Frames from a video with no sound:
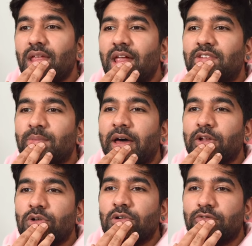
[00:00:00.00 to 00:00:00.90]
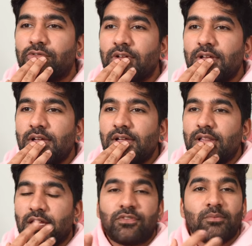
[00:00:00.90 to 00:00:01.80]
it's a matter of,
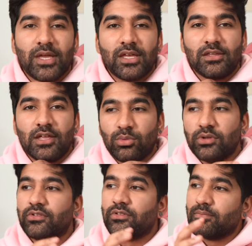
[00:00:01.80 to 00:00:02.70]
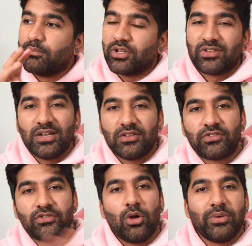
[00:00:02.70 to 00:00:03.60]
like, for me, it was because I did
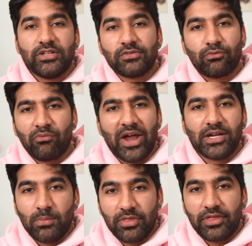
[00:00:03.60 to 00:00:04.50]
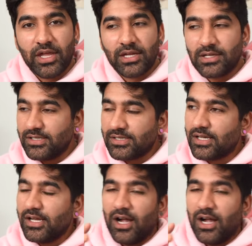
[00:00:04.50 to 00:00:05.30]
so many different random things,